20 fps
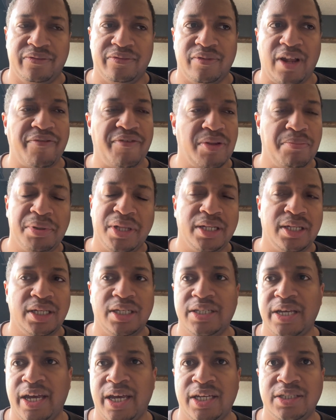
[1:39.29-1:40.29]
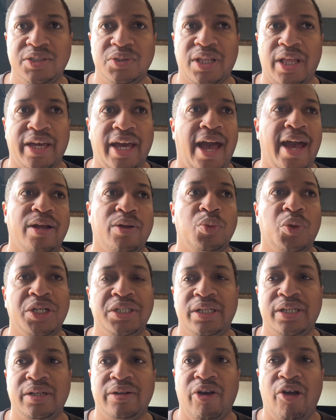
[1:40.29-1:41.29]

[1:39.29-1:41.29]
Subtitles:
I've had plenty of days, like I had when